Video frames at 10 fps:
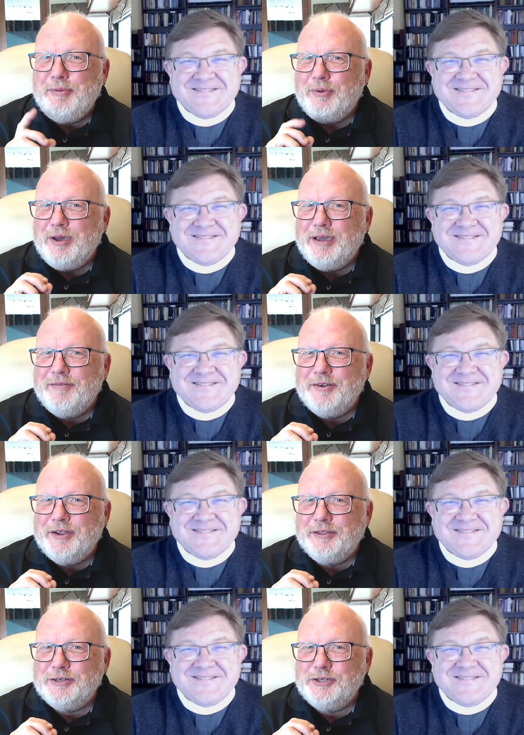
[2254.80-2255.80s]
Speaker 1: we'll have
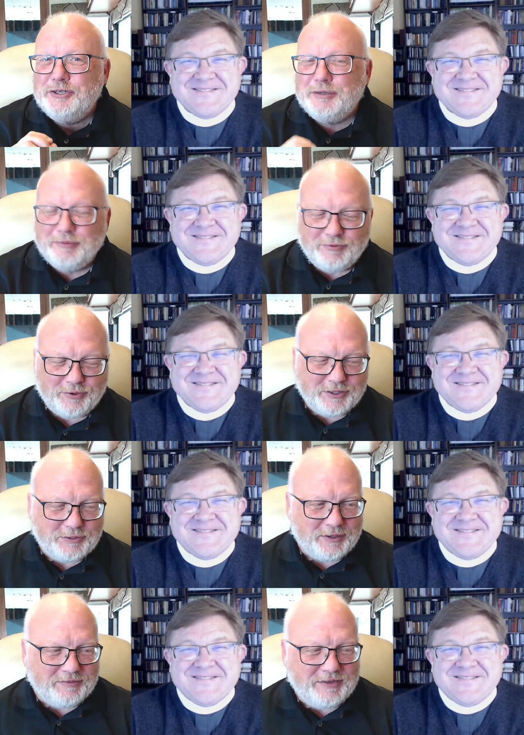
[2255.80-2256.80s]
another show before the
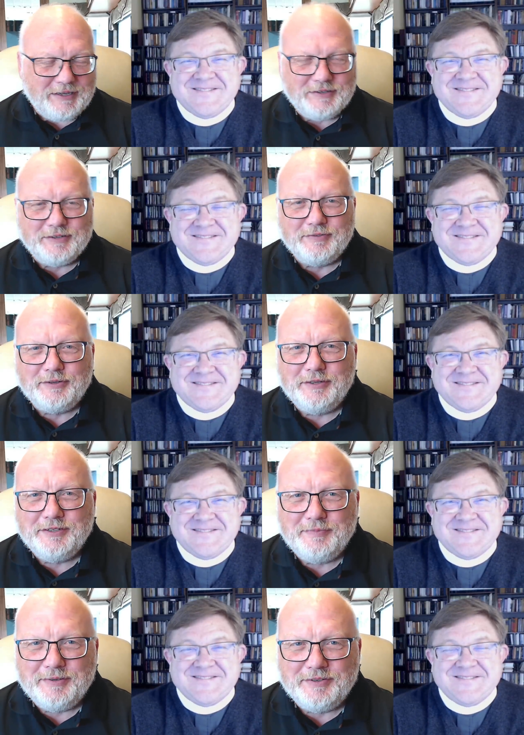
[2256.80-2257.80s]
12 days of
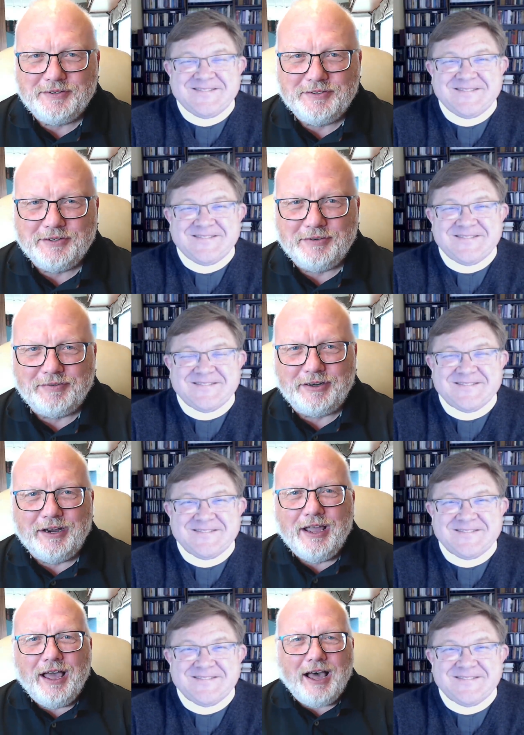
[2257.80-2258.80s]
Christmas is over.
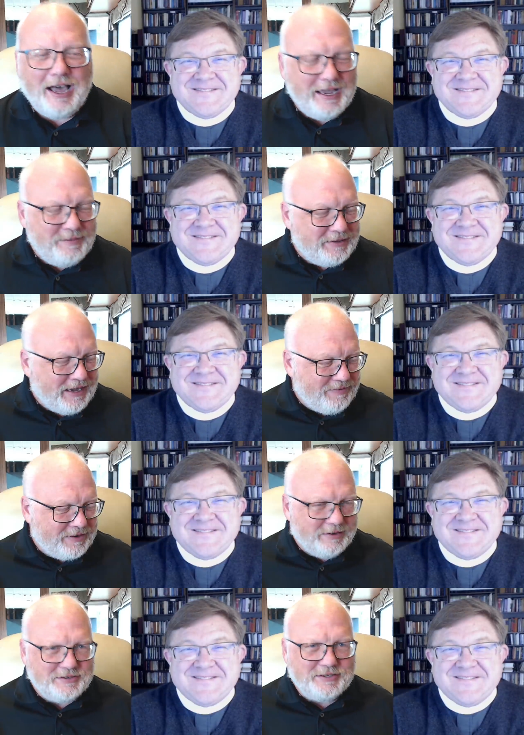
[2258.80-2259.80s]
I'm Kevin
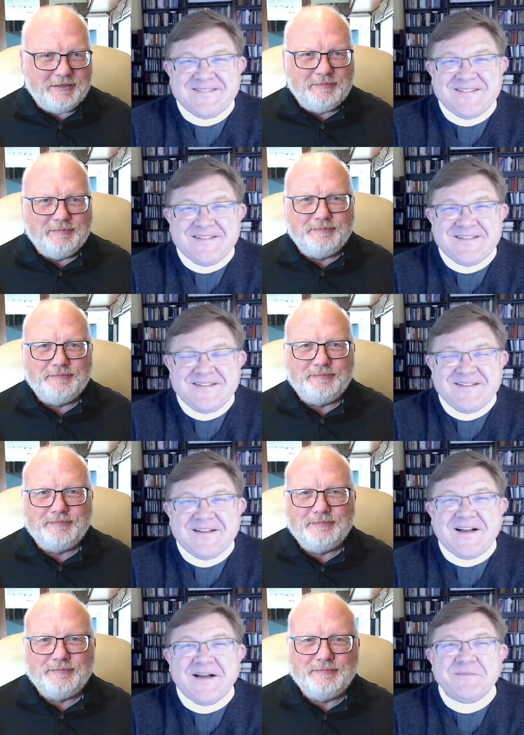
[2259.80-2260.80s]
Kallsen.
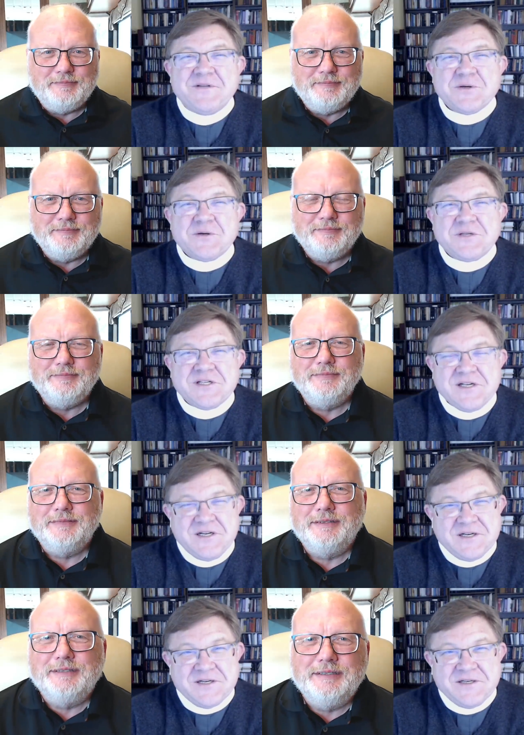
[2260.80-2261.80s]
Speaker 2: I'm George
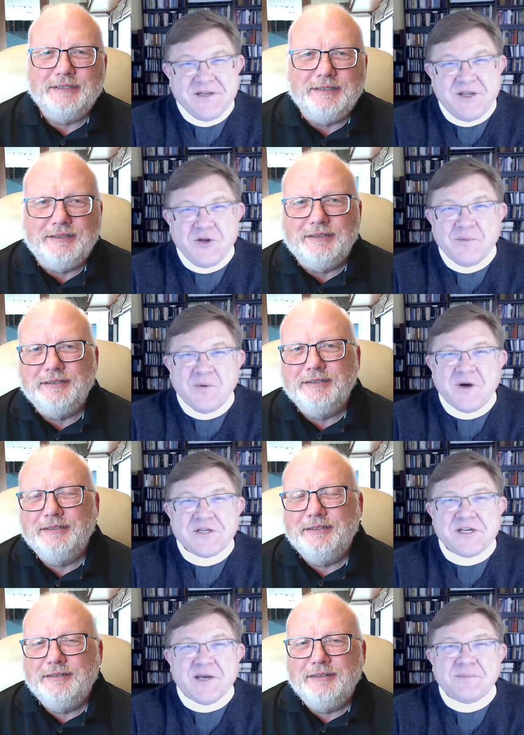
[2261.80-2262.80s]
Conger, and you've been
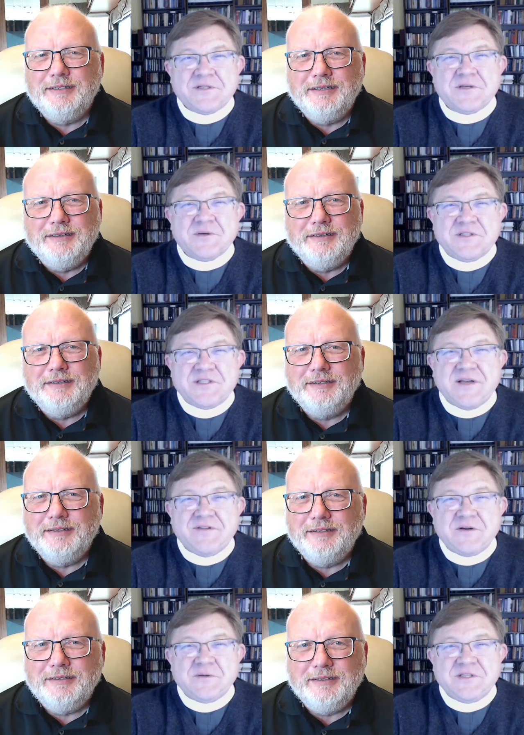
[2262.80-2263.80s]
watching episode
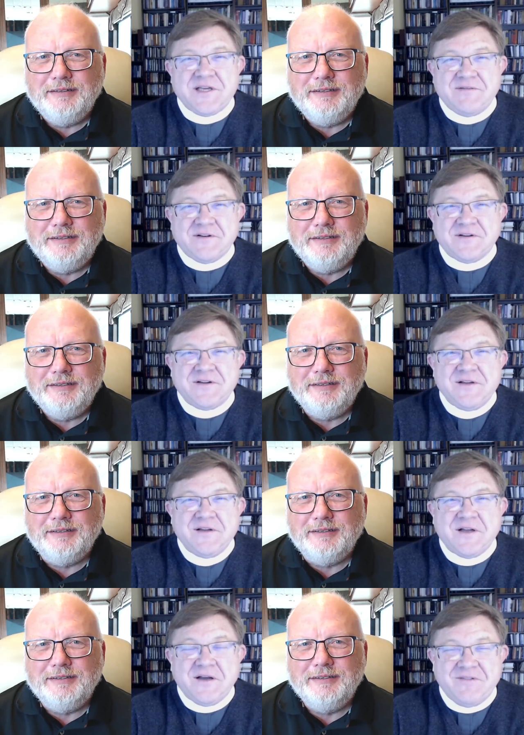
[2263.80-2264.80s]
707
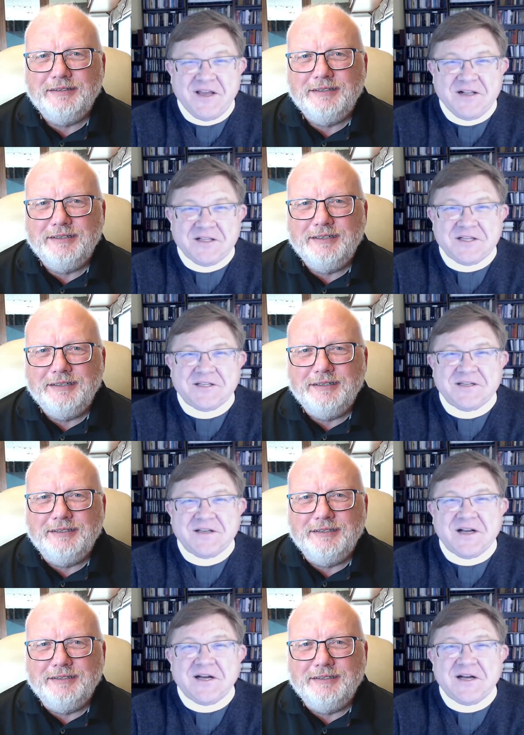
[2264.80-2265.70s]
of Anglican